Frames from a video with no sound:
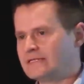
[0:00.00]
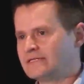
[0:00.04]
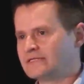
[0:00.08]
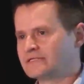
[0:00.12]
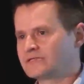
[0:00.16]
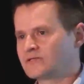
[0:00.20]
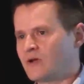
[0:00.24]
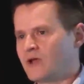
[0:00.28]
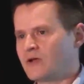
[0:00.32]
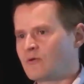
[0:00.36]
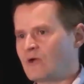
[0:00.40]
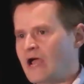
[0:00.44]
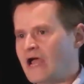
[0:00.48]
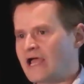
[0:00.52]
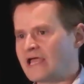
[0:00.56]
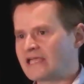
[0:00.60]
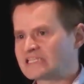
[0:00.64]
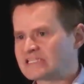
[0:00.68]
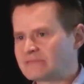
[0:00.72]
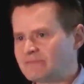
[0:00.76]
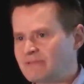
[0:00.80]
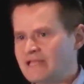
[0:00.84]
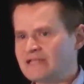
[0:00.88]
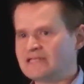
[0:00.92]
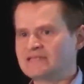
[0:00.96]
So I
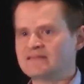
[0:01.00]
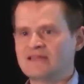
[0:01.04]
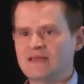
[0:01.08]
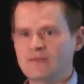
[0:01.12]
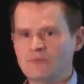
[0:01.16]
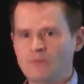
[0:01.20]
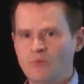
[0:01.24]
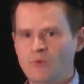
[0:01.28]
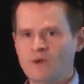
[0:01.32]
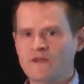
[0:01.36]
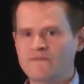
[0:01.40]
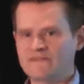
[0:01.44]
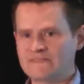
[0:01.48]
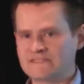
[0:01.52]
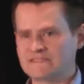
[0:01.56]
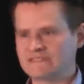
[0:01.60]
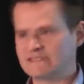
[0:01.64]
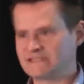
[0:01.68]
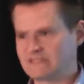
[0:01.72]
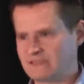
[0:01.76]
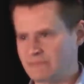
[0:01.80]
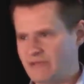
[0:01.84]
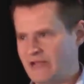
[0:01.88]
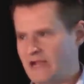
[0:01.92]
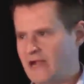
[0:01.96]
explain to them what this
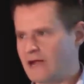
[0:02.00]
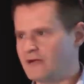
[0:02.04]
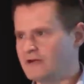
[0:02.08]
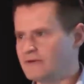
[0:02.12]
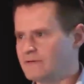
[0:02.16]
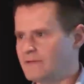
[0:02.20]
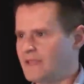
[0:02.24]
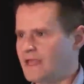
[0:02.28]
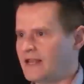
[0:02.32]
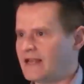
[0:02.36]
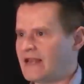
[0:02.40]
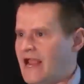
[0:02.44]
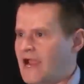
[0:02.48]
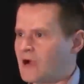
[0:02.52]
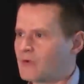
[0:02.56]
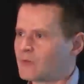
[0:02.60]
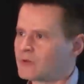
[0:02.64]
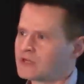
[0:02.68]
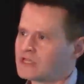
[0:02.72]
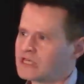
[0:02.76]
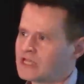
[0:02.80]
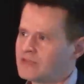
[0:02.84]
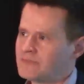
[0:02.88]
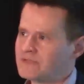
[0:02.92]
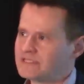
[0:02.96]
is about and how we're
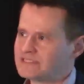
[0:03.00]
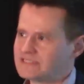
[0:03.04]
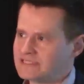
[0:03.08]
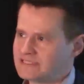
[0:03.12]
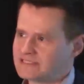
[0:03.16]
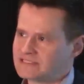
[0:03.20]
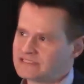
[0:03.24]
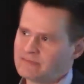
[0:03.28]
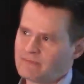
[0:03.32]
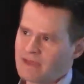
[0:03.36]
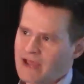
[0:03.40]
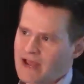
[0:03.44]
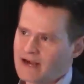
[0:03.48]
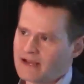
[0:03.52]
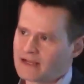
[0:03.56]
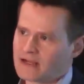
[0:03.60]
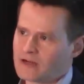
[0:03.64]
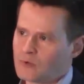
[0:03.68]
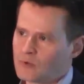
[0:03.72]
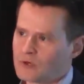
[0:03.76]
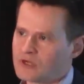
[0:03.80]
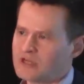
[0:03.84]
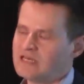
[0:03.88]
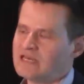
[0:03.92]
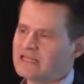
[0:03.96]
going to be systematic.
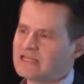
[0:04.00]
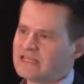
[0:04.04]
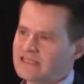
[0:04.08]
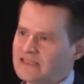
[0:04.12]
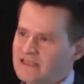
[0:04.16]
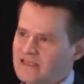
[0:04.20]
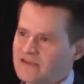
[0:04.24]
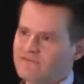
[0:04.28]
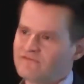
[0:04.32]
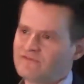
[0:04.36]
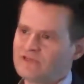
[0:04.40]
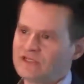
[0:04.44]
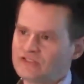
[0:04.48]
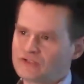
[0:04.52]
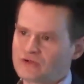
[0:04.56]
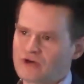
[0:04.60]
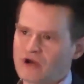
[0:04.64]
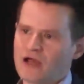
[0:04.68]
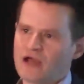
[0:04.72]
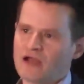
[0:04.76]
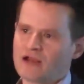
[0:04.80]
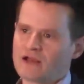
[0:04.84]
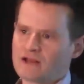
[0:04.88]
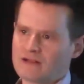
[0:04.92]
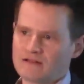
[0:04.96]
We're going to give the
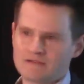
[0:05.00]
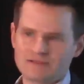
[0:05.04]
drug,